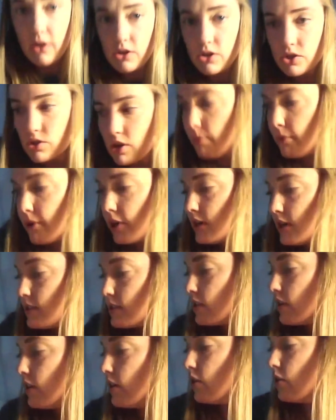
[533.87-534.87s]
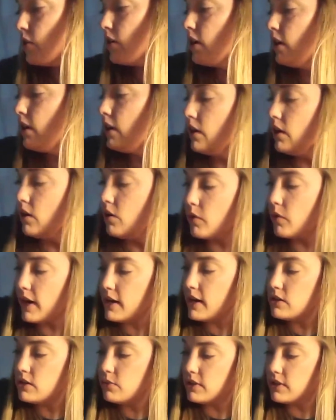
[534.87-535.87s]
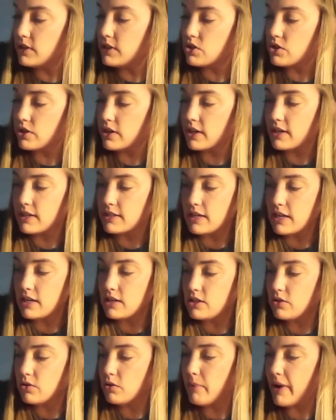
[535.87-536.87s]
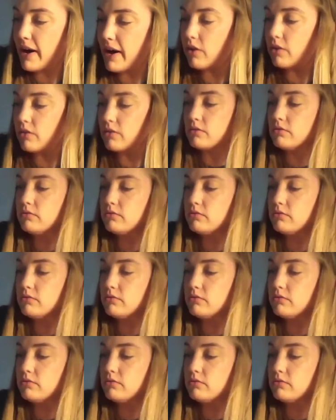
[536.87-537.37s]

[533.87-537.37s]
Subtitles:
strawberries. So what I do with this drink is I do about